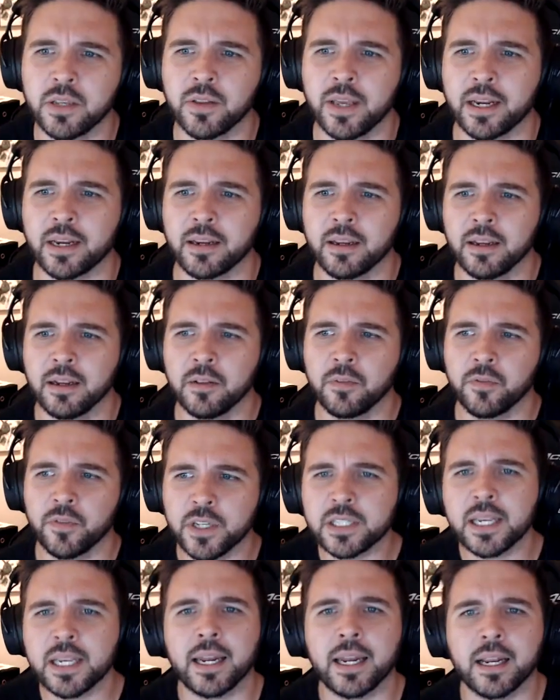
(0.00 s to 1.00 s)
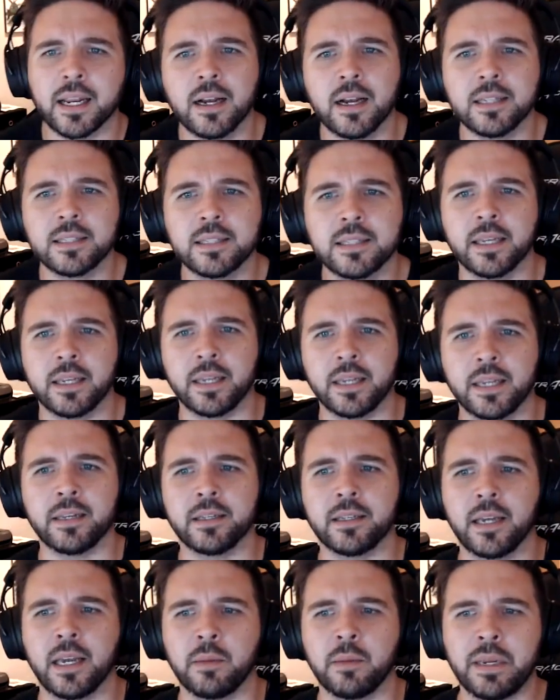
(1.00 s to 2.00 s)
like this kind of content
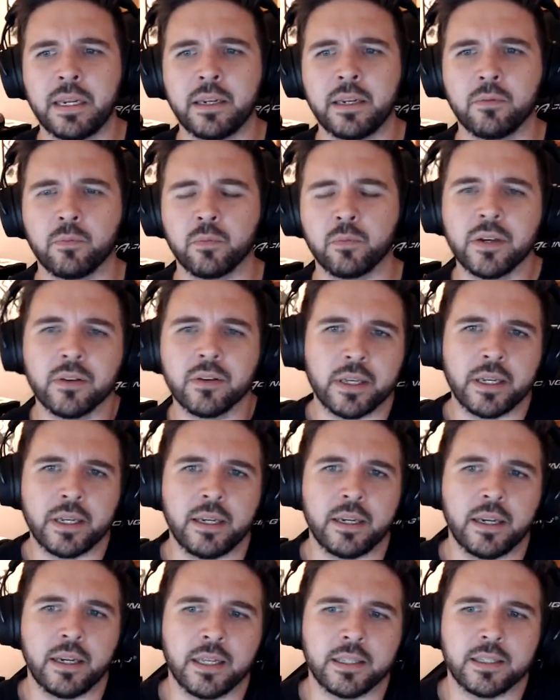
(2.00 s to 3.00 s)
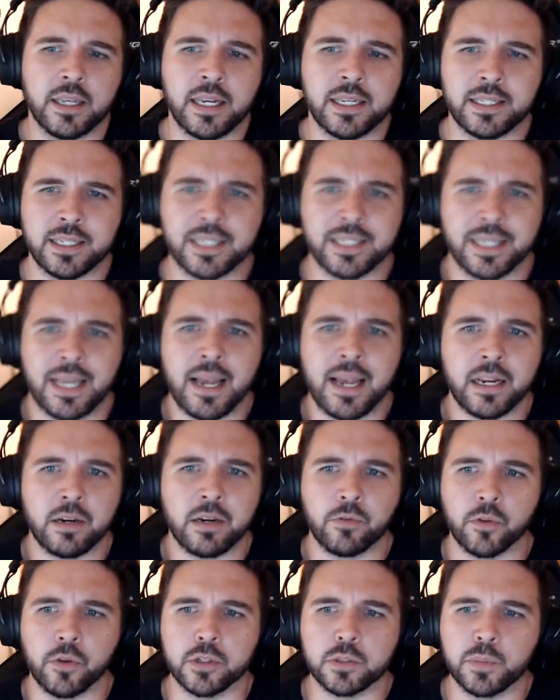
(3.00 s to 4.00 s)
is, I mean, really it's
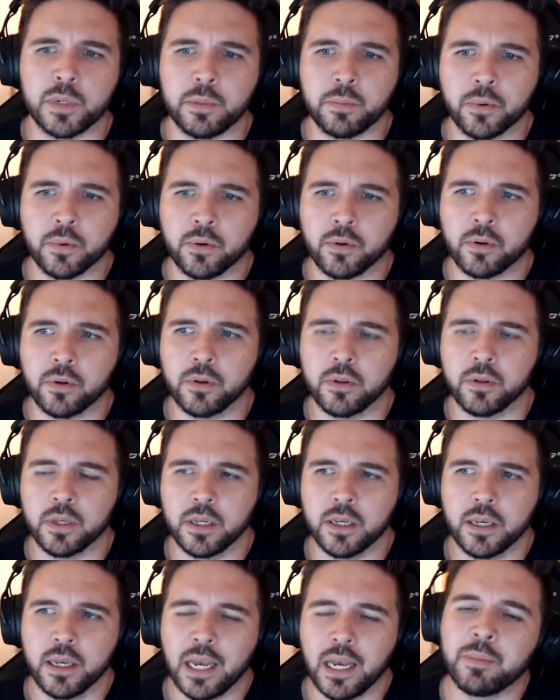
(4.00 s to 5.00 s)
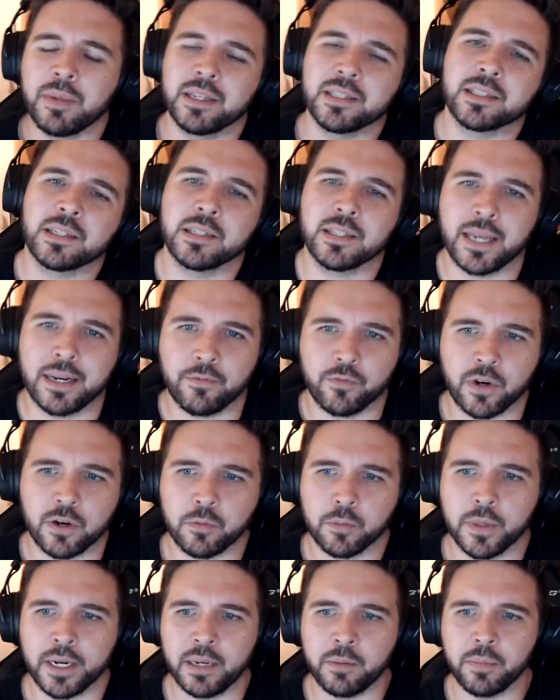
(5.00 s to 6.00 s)
designed for those people. I mean, it's designed for
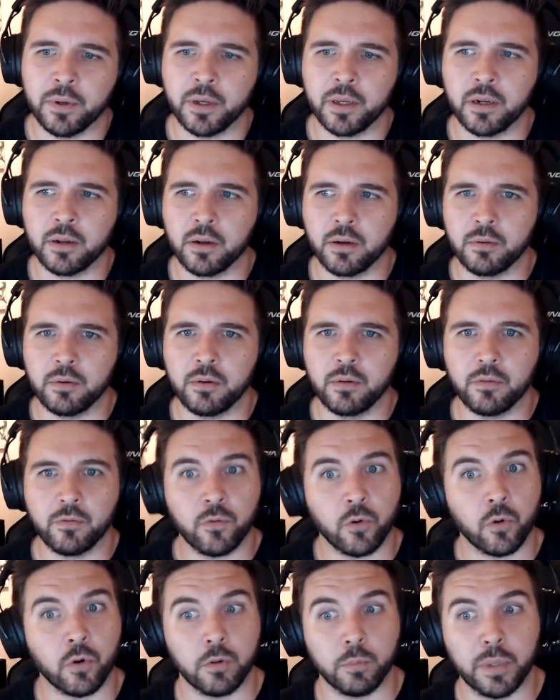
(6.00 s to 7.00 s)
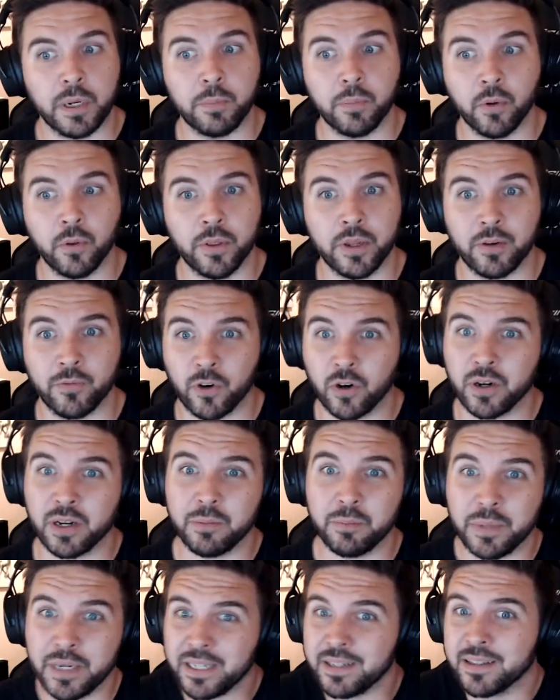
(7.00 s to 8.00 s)
everybody, but for people that have already
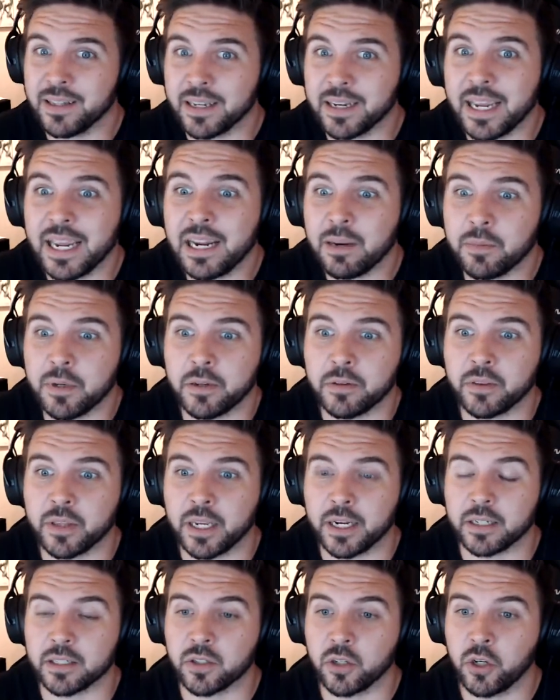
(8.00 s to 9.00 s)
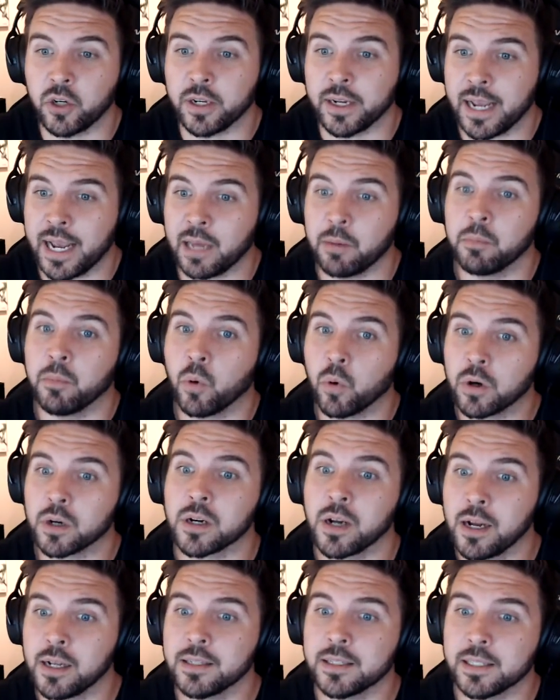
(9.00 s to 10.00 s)
beaten the game, you'd think. So you can add more
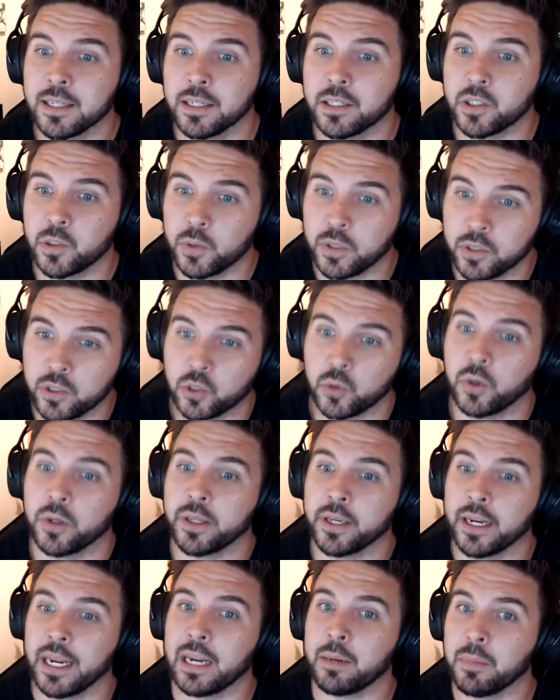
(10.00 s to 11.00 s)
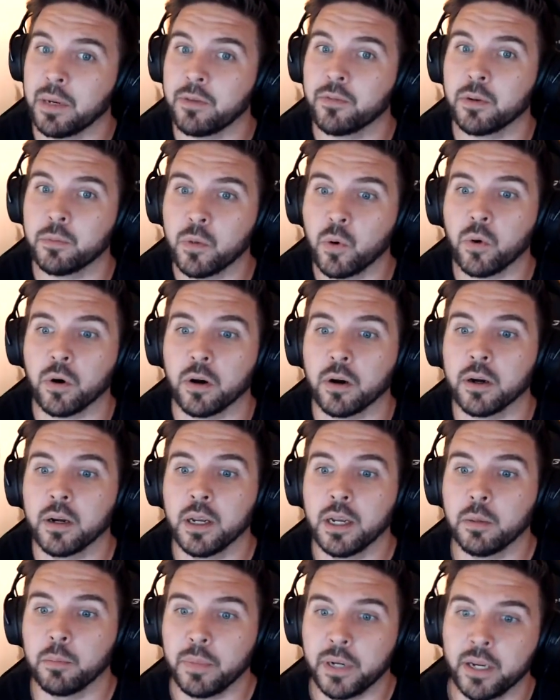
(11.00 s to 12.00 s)
content to enjoy the game even more
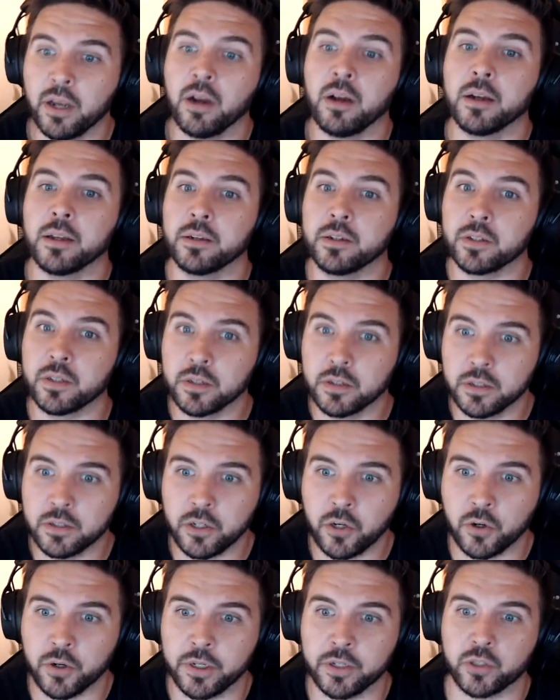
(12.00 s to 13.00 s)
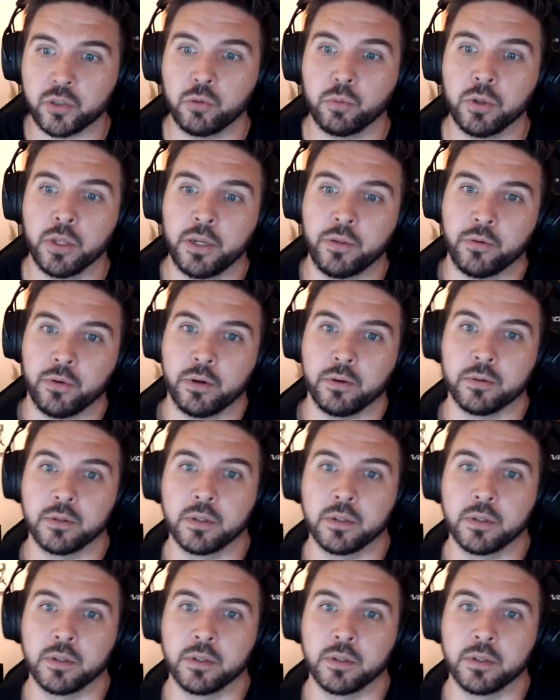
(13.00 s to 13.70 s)
beyond your initial playthrough.